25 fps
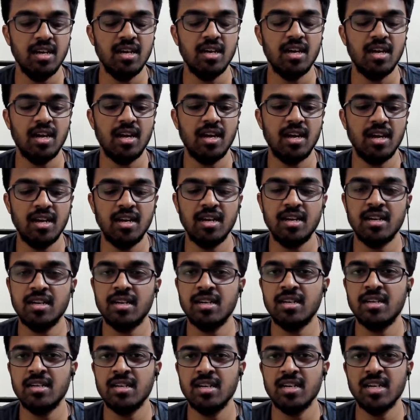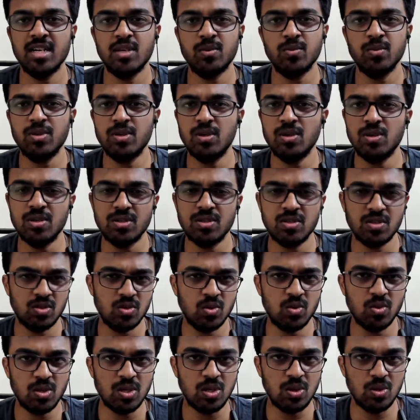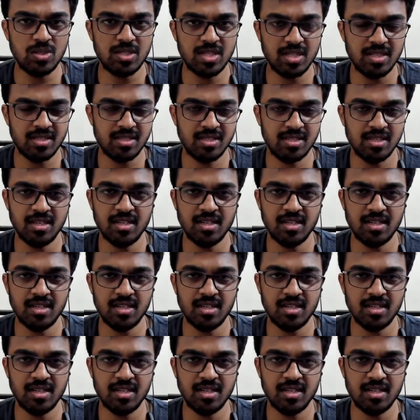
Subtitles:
and it would soon lose its